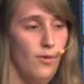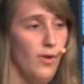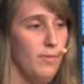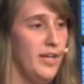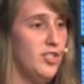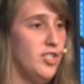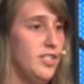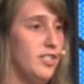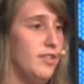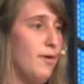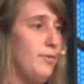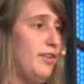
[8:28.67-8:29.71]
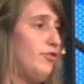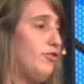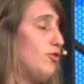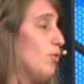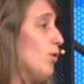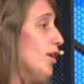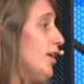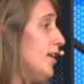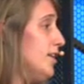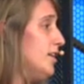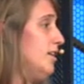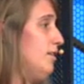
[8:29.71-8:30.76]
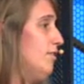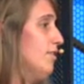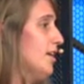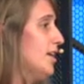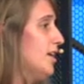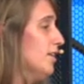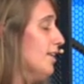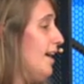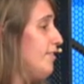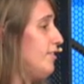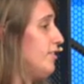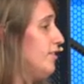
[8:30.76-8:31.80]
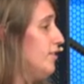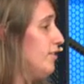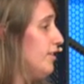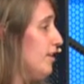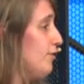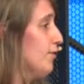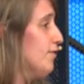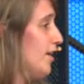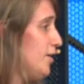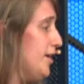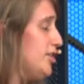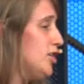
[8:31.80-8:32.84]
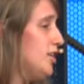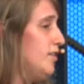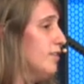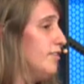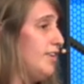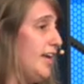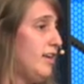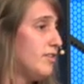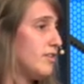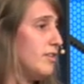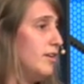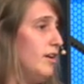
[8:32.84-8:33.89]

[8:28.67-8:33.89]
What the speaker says: Well, I mentioned that we store the last successful evaluation and the state.